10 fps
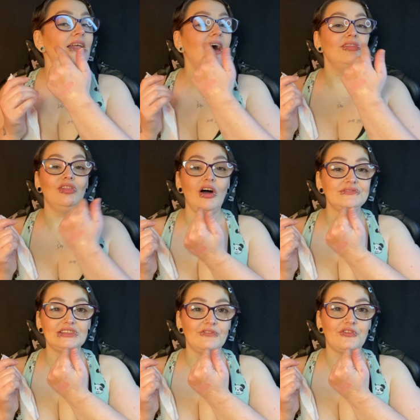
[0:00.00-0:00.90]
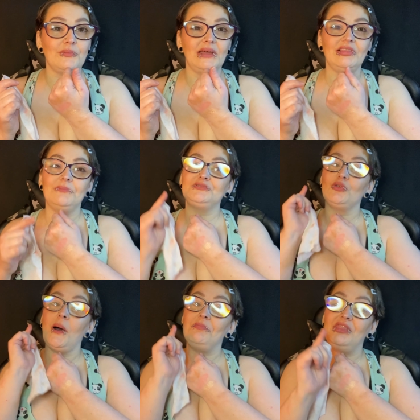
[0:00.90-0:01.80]
I love stuff for my lips.
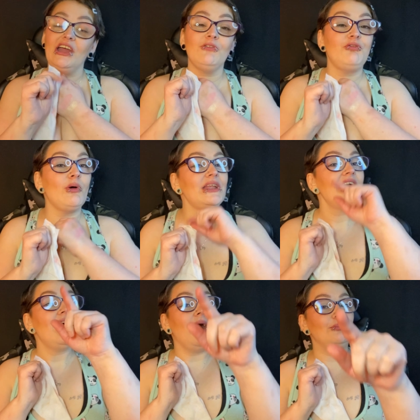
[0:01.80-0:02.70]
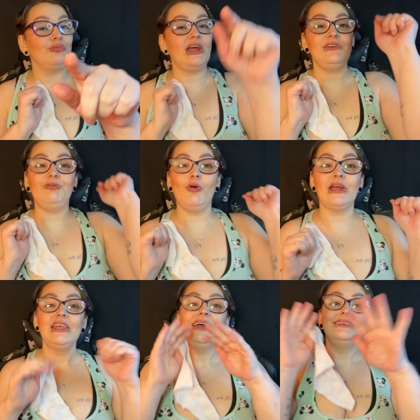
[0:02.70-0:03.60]
So I'm there for it. I'm ready for
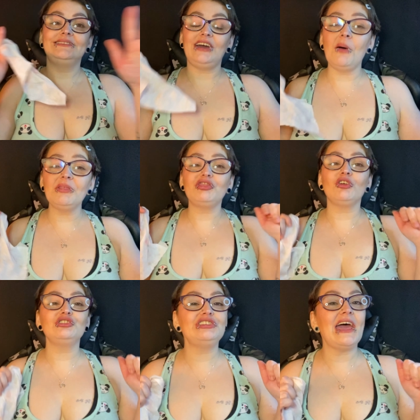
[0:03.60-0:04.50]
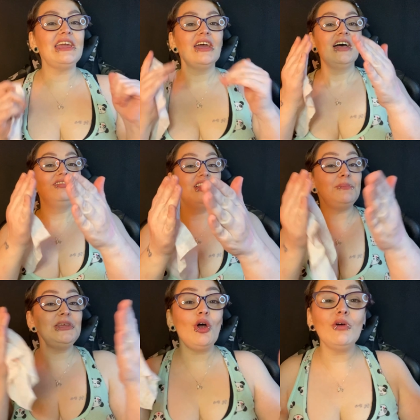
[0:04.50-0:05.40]
it. It's coming Thursday. Let
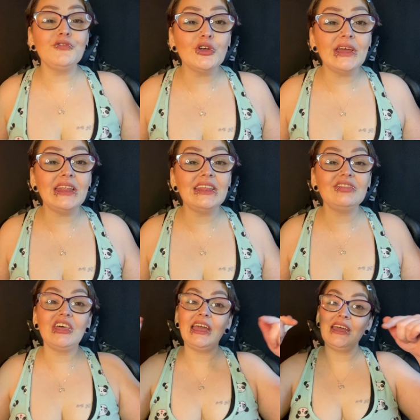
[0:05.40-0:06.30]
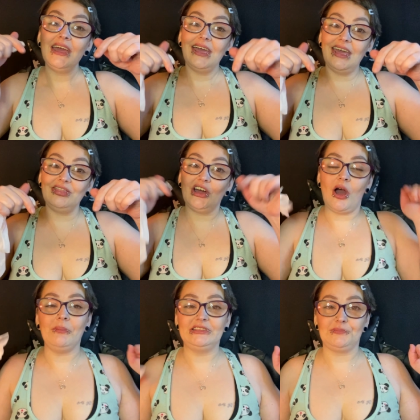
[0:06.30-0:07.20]
me know if you're getting anything in the
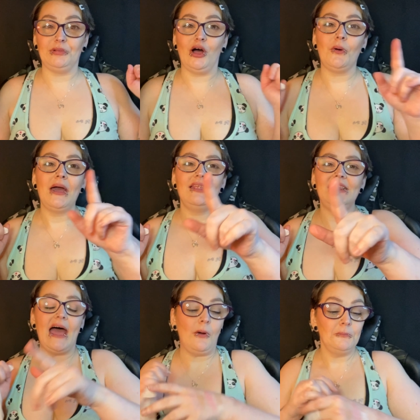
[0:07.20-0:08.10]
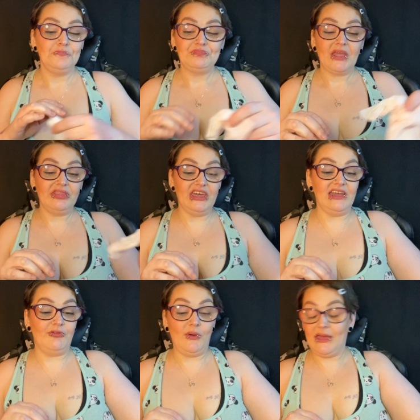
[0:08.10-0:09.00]
comments below. Now, the
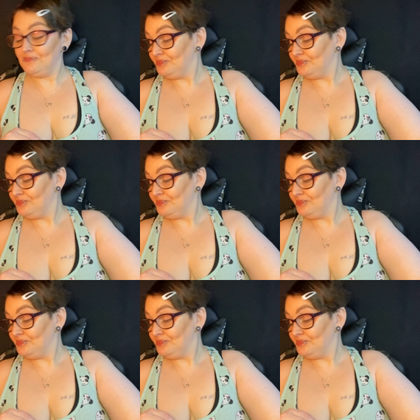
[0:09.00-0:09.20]
giveaway.